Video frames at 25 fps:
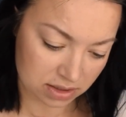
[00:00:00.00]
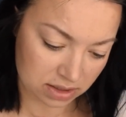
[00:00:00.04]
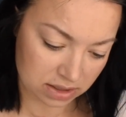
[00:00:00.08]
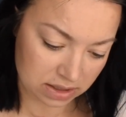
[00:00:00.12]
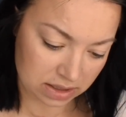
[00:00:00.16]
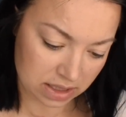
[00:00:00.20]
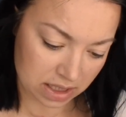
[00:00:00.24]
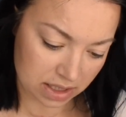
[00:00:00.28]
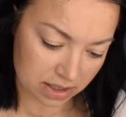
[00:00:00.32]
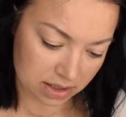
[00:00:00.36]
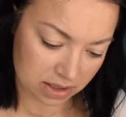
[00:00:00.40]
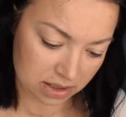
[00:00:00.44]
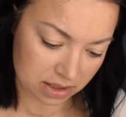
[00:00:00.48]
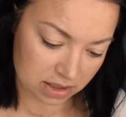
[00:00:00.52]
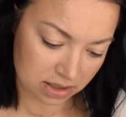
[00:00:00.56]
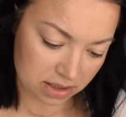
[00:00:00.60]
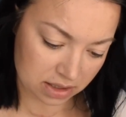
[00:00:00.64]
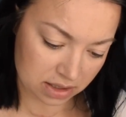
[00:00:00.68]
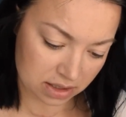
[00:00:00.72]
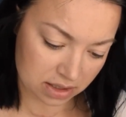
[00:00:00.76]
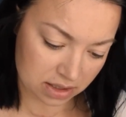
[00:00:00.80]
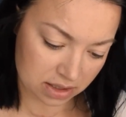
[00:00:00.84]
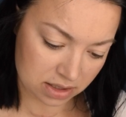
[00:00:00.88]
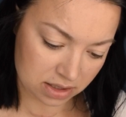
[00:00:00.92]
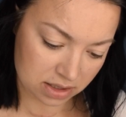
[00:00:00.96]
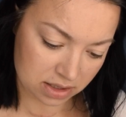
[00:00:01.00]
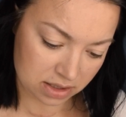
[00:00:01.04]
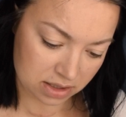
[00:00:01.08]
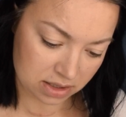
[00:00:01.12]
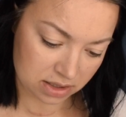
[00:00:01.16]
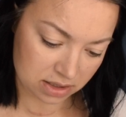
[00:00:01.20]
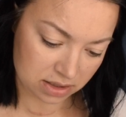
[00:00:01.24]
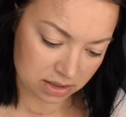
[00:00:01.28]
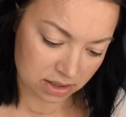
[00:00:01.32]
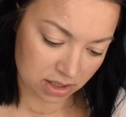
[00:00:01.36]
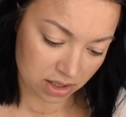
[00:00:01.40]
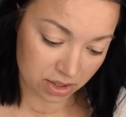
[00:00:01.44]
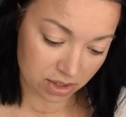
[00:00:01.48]
dark,
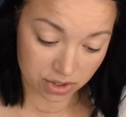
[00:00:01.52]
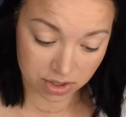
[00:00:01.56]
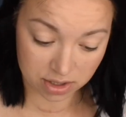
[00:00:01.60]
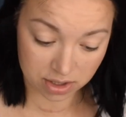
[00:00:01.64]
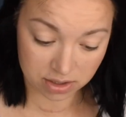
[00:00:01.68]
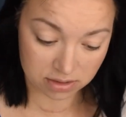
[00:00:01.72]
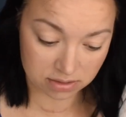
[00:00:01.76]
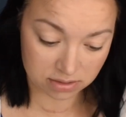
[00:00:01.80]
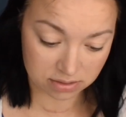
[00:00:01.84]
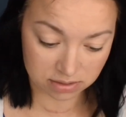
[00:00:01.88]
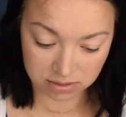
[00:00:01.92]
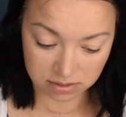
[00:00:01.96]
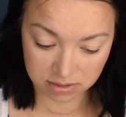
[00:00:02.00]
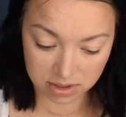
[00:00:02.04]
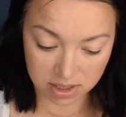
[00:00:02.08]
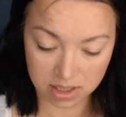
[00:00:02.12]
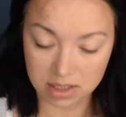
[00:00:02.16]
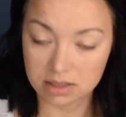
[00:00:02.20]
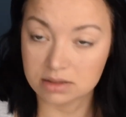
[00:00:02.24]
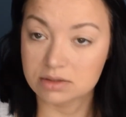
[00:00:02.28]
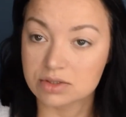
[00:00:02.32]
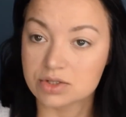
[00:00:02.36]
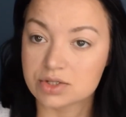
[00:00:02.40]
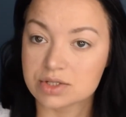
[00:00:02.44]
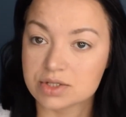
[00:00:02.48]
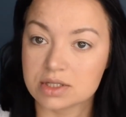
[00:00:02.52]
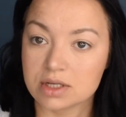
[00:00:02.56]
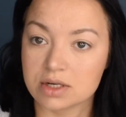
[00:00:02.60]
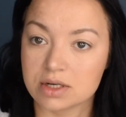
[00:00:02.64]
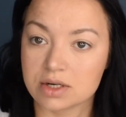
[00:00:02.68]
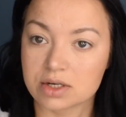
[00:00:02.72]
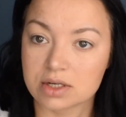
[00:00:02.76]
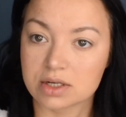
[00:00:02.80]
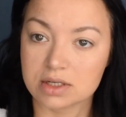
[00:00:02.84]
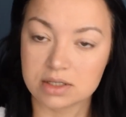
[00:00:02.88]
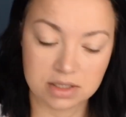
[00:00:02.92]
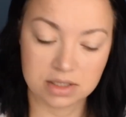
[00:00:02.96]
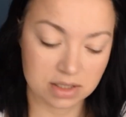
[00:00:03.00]
yeah, just
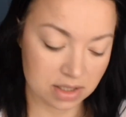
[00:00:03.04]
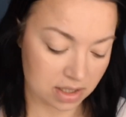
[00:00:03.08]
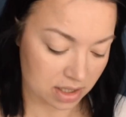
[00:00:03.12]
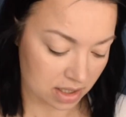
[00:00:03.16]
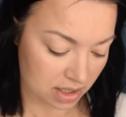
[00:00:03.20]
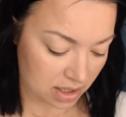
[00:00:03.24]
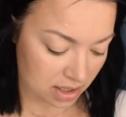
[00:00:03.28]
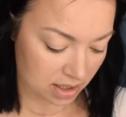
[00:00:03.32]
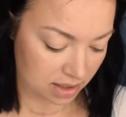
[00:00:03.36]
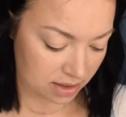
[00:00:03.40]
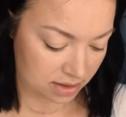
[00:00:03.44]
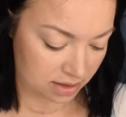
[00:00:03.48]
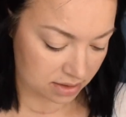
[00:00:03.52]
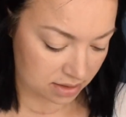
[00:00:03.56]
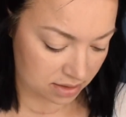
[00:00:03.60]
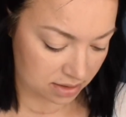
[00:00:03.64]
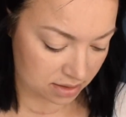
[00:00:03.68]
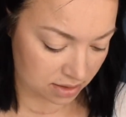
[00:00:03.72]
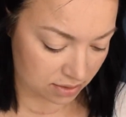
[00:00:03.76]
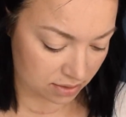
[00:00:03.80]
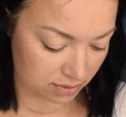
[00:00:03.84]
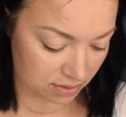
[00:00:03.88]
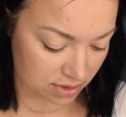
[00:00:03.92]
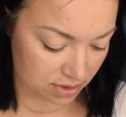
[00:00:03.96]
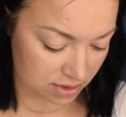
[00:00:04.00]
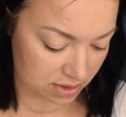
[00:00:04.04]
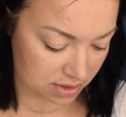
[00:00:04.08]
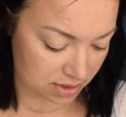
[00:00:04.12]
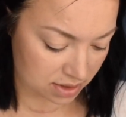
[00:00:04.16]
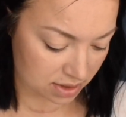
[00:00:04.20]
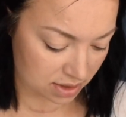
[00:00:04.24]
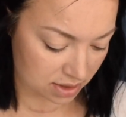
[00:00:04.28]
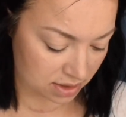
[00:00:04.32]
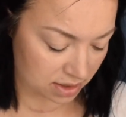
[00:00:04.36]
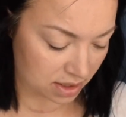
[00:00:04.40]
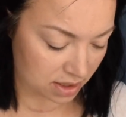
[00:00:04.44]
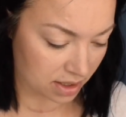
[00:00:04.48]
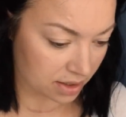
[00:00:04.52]
dark. So it's
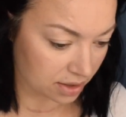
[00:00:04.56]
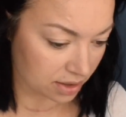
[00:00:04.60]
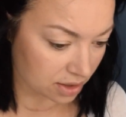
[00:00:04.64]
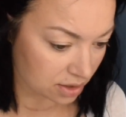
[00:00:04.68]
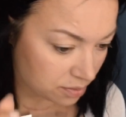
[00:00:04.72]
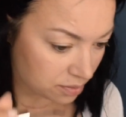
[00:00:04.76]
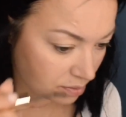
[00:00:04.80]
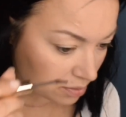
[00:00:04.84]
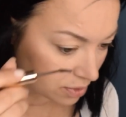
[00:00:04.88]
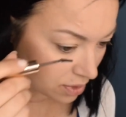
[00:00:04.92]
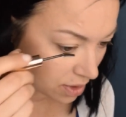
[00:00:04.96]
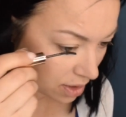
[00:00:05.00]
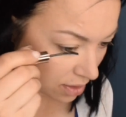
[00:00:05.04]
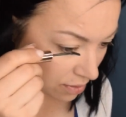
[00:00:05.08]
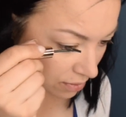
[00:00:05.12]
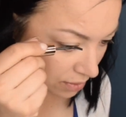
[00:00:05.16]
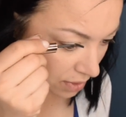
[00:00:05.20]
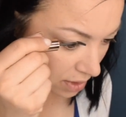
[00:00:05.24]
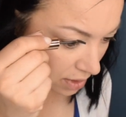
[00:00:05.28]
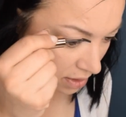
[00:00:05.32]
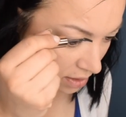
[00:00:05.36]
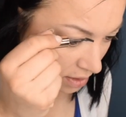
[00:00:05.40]
a dark brown